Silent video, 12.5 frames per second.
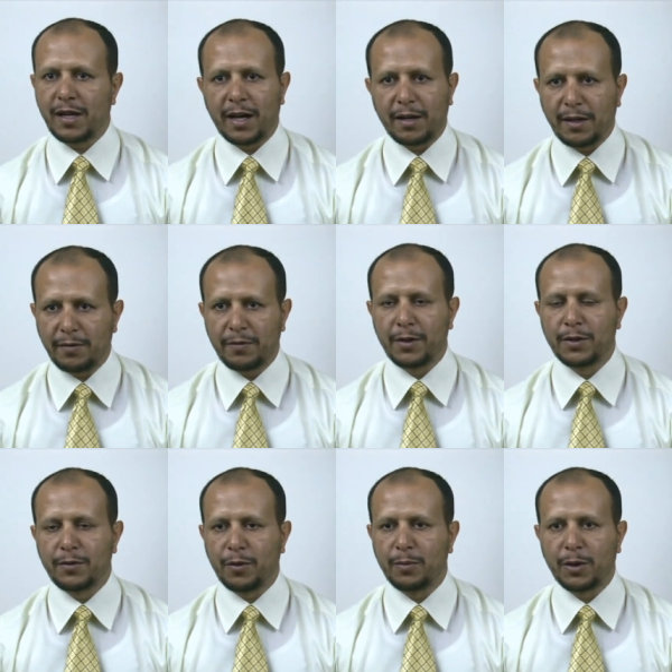are
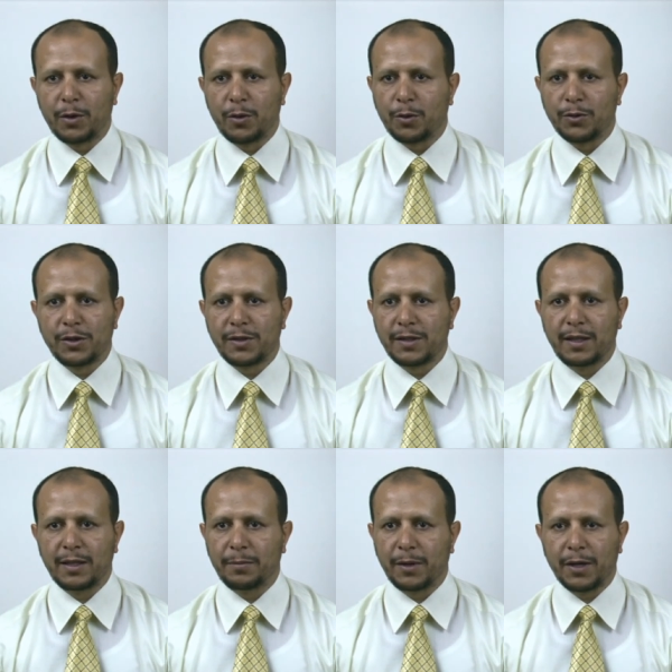different from the courses
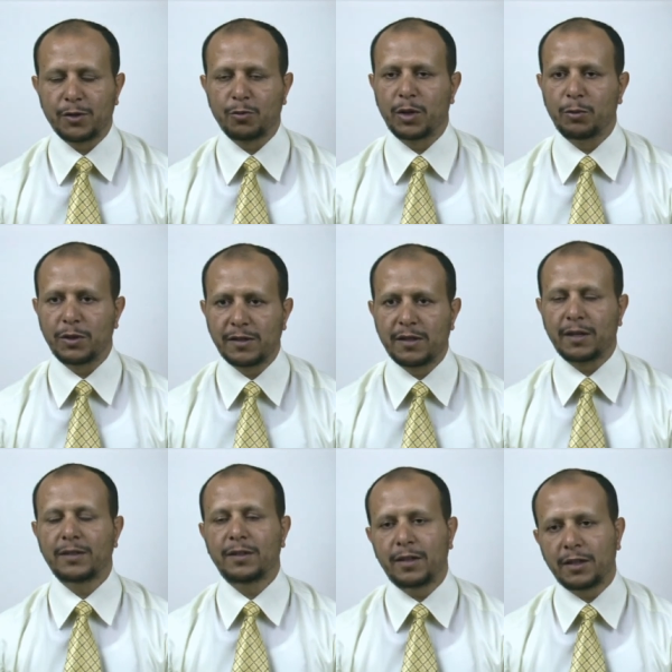in the past when we
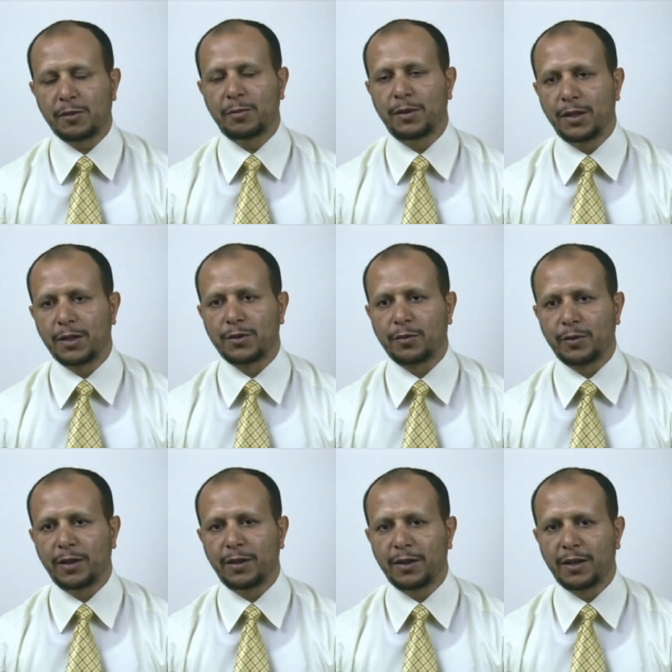started the experience of
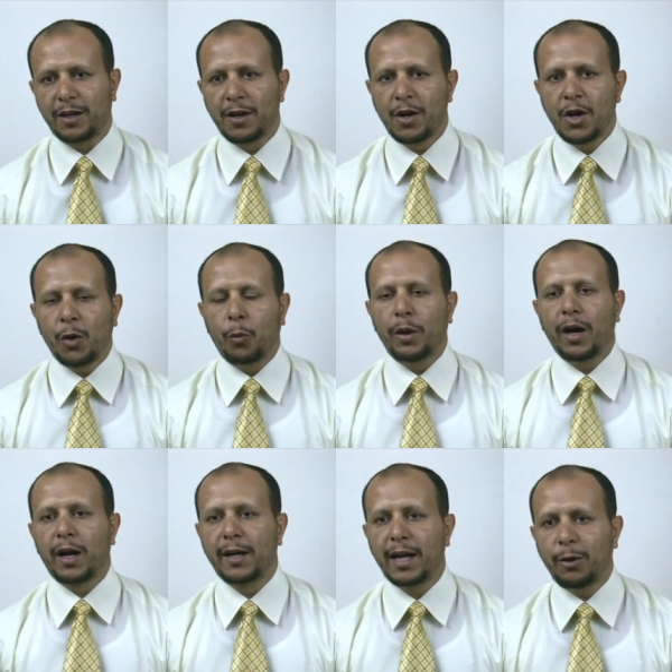e-learning. We
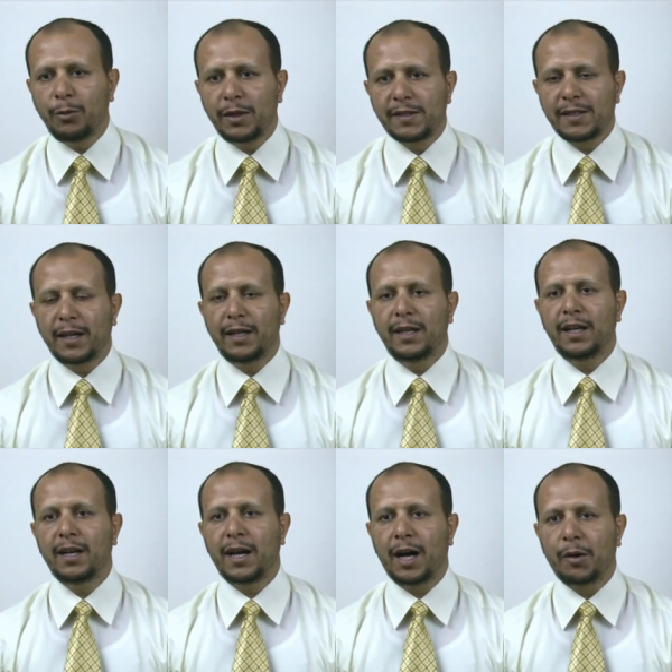are now
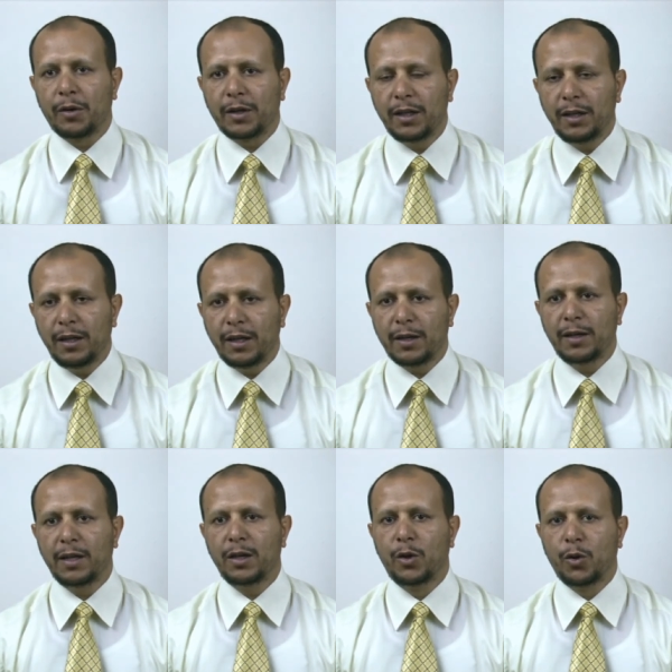designing our
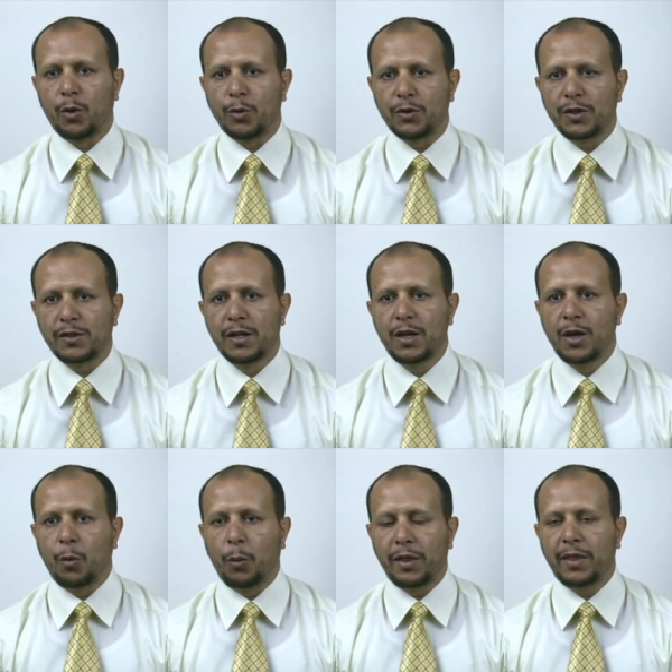e-learning courses
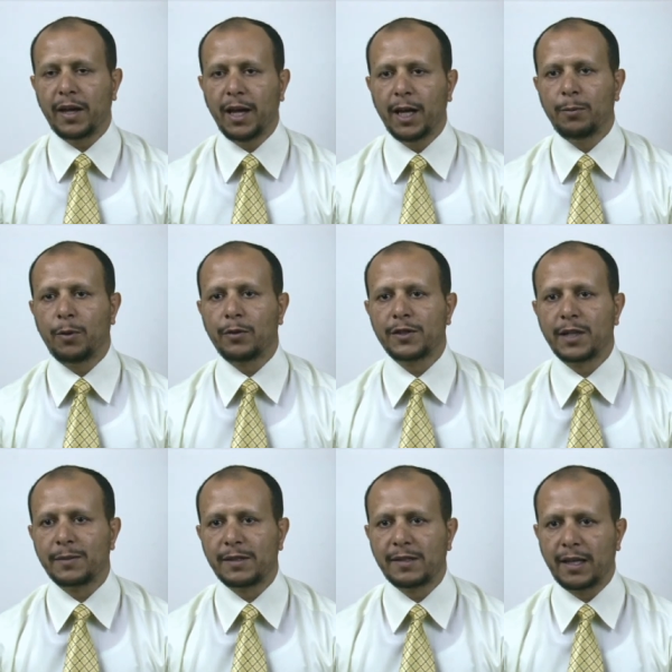with the help of
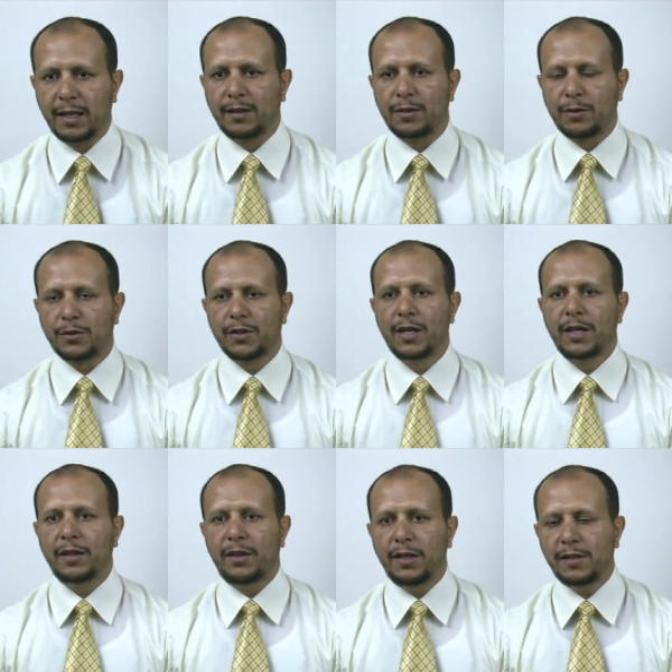some standards.
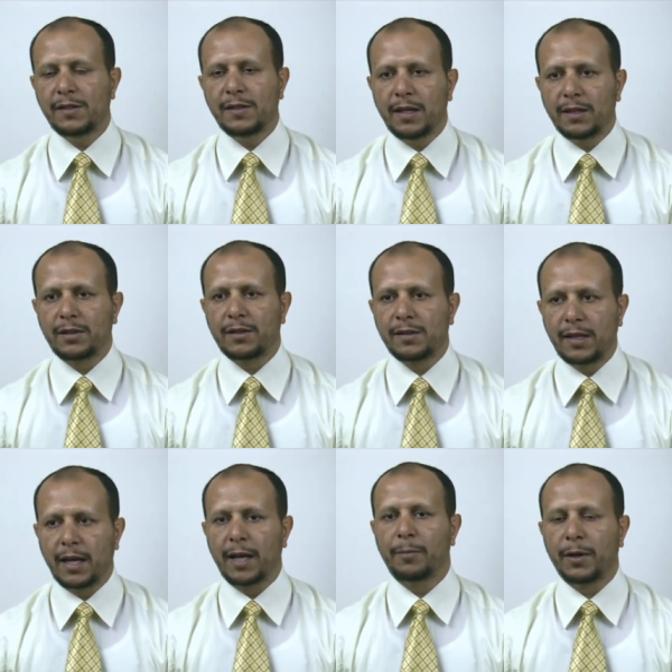These standards
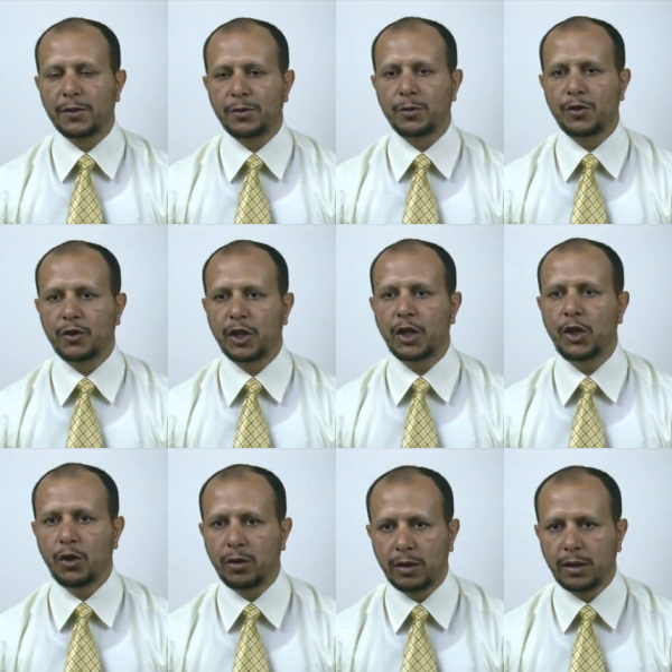help us to
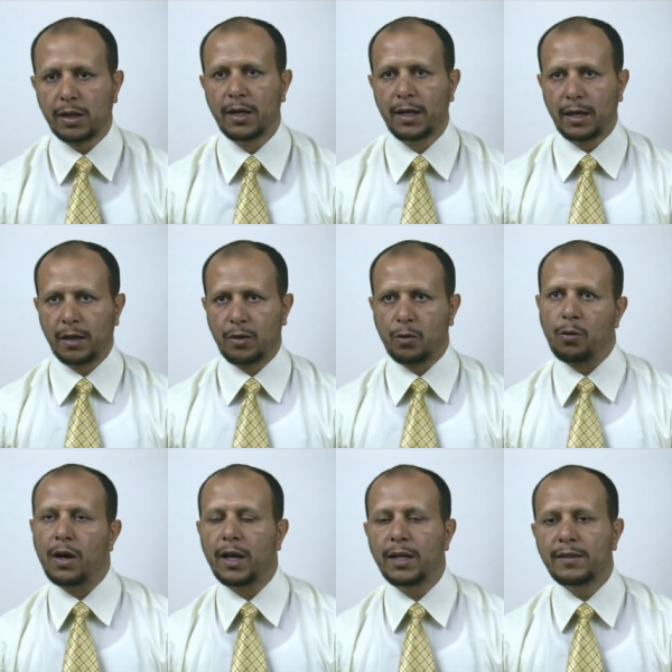secure
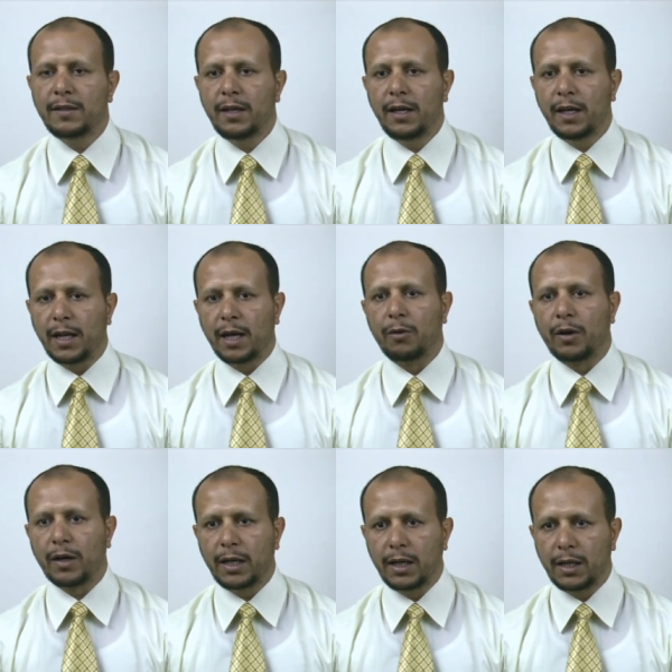quality in
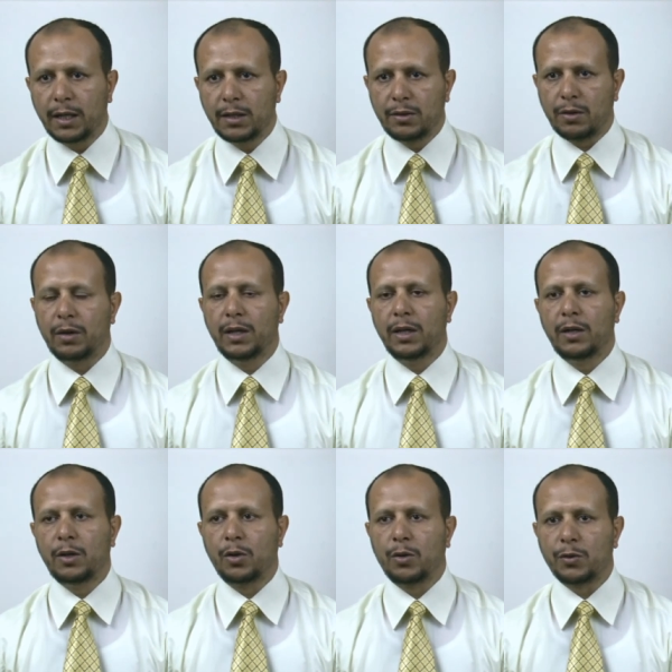our
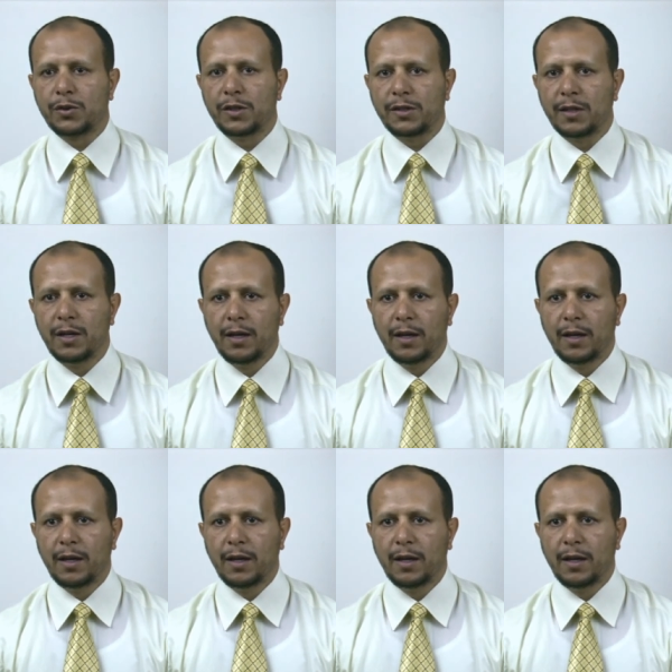electronic courses.